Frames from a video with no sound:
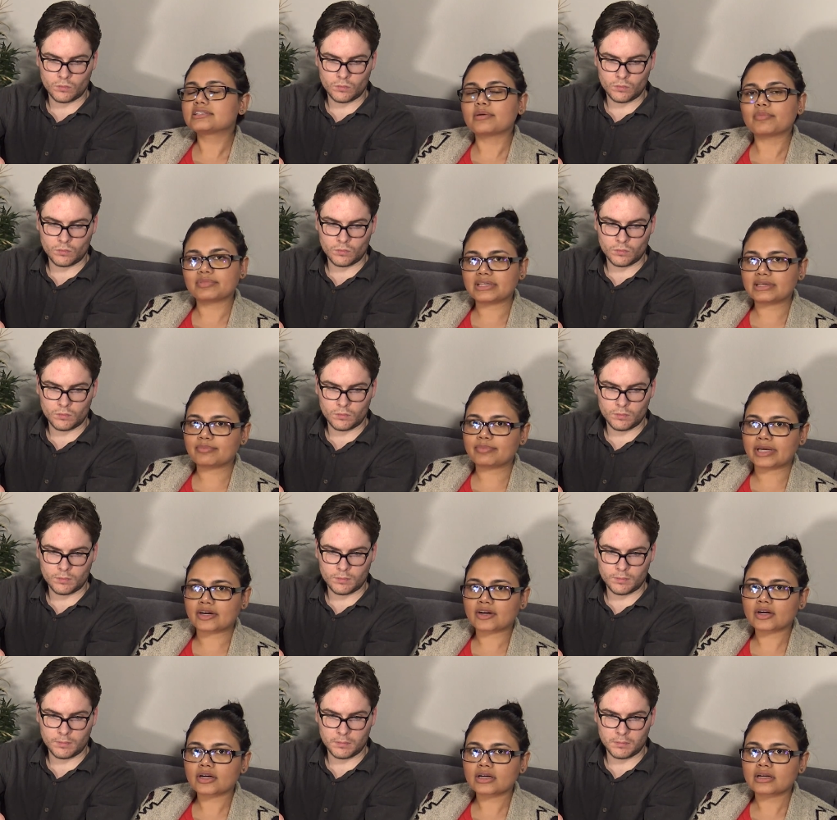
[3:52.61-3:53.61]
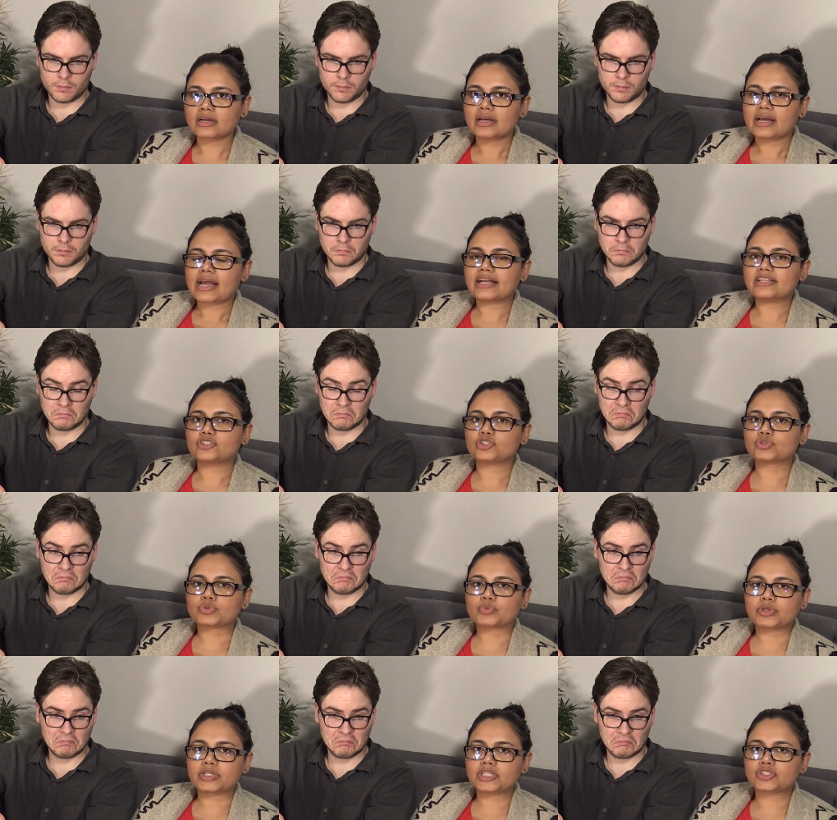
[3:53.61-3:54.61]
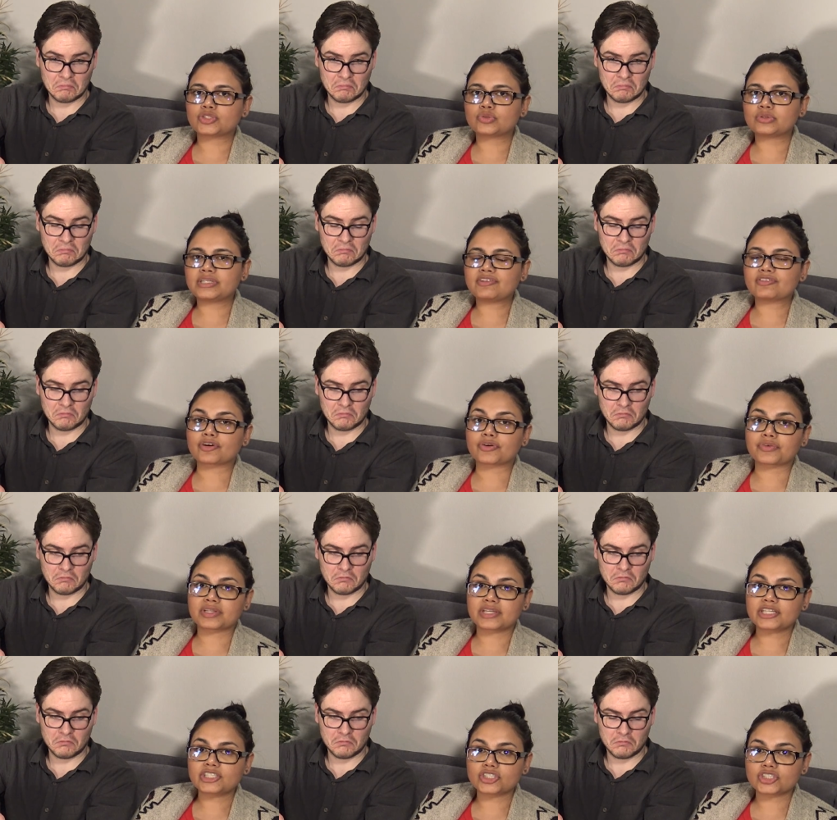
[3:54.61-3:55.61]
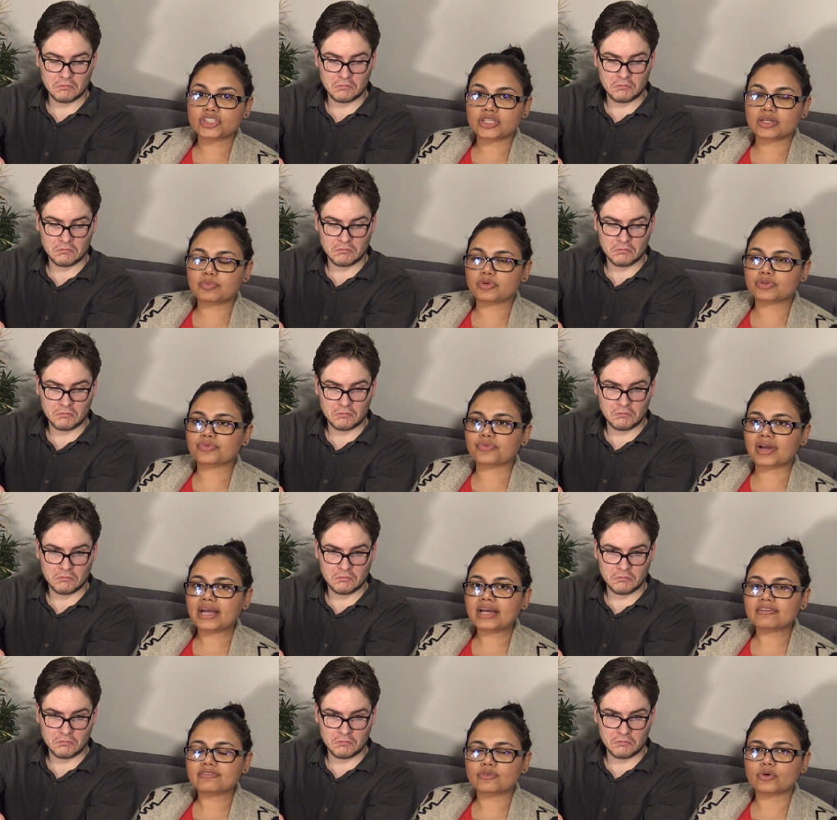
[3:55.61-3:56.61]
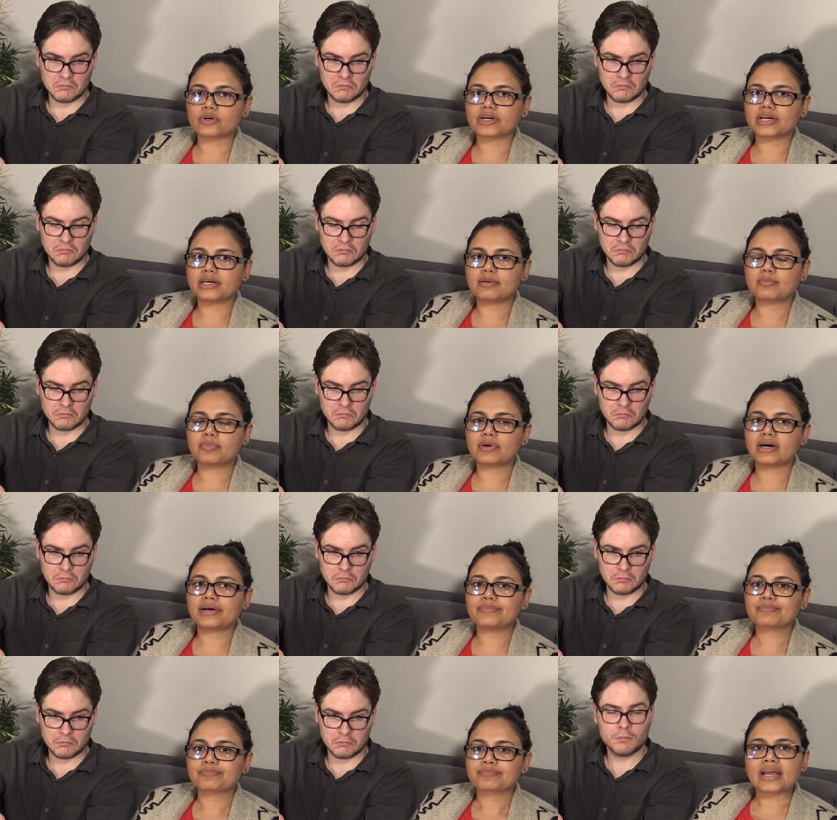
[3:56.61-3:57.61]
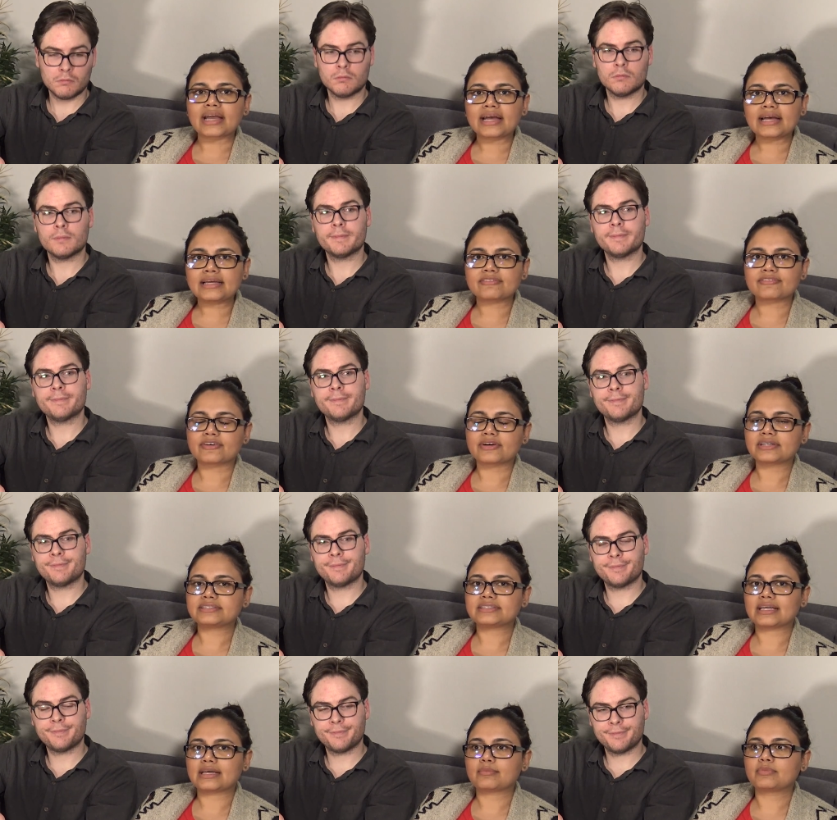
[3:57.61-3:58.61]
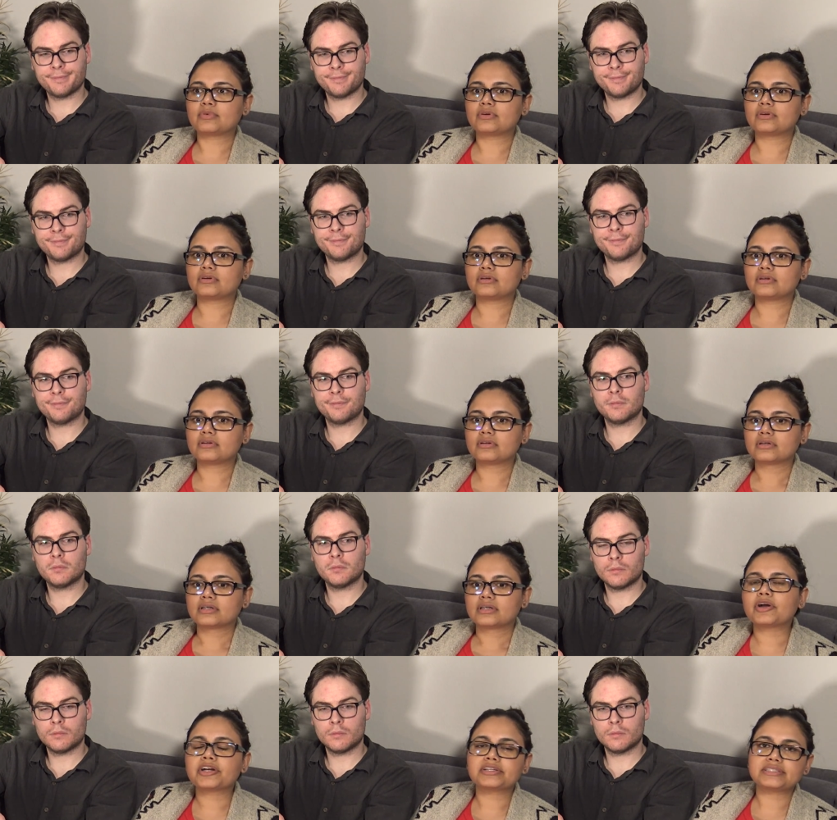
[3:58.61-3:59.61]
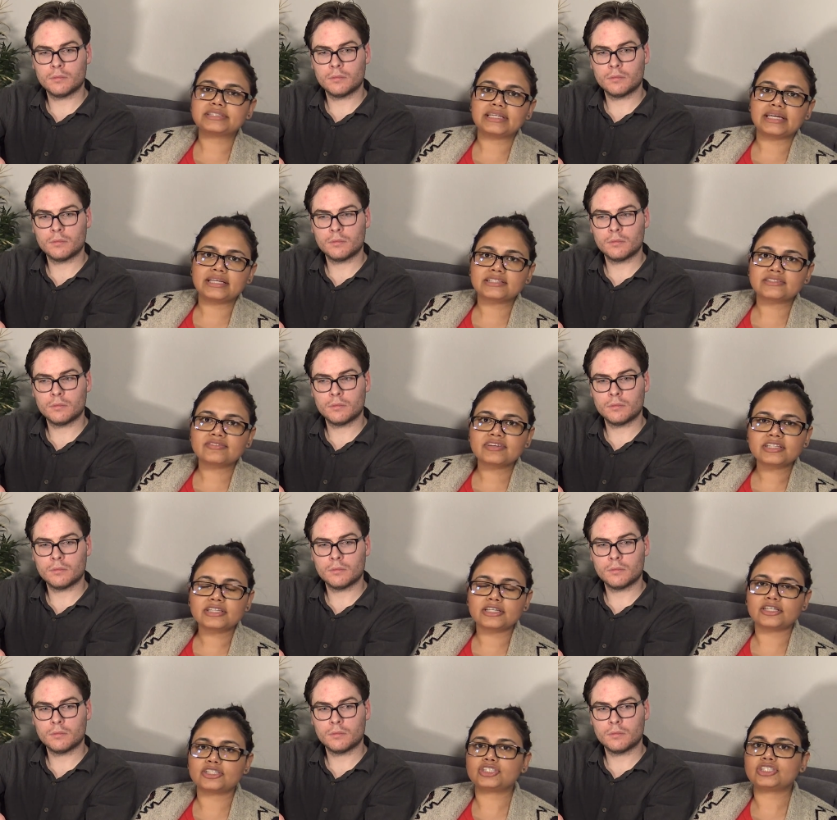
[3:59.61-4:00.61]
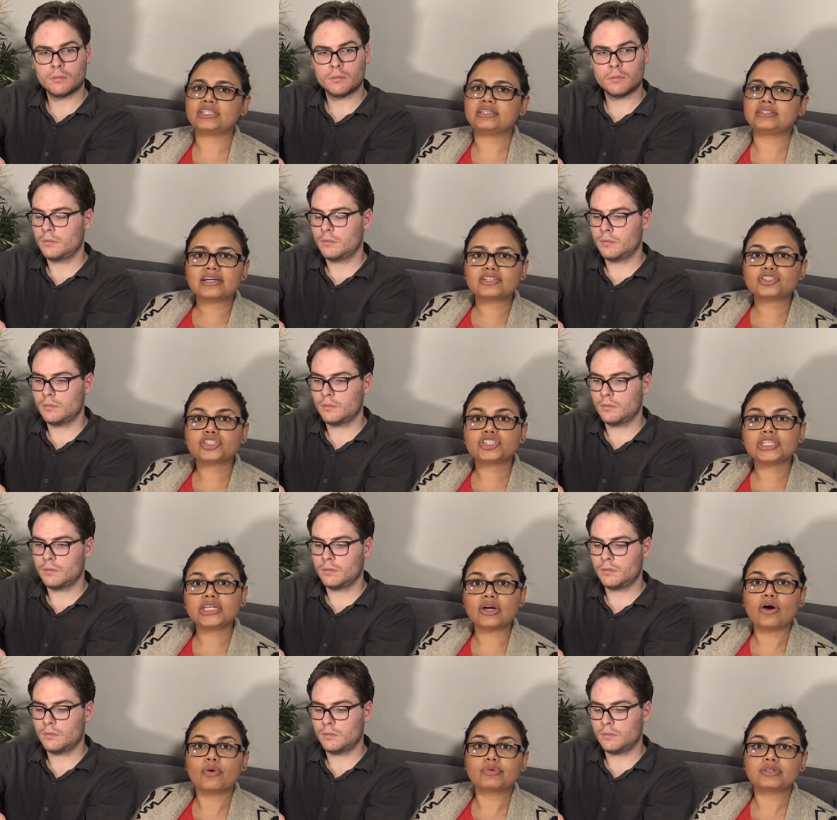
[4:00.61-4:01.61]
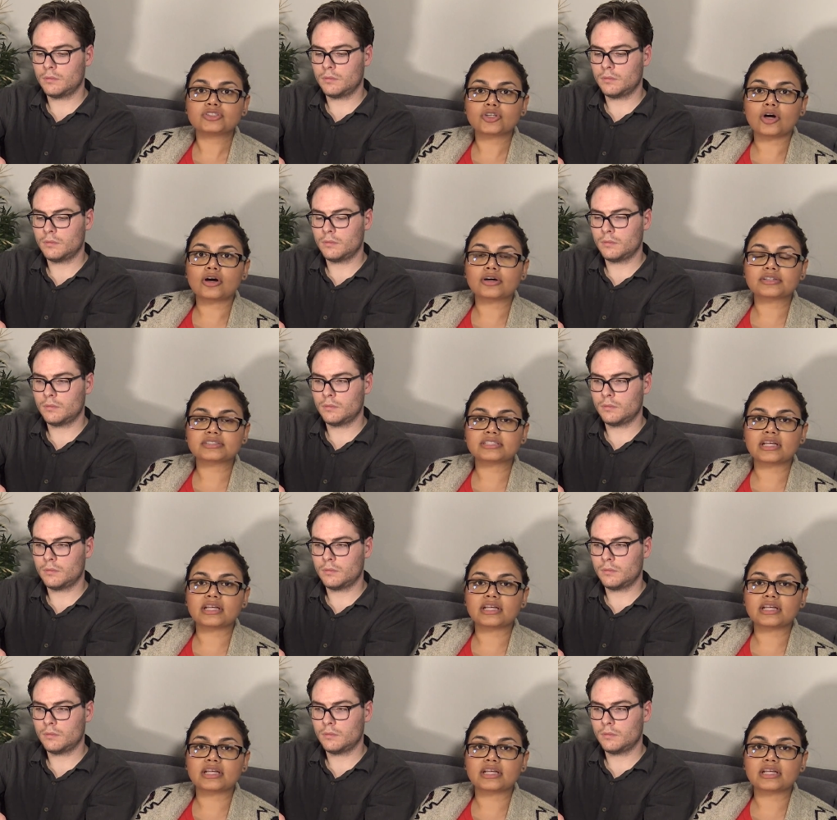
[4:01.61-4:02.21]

Speaker 1: something bigger, and she was willing to leave her relationship with Rand for it. But Rand, for example, he wanted to stay in his village, but she always saw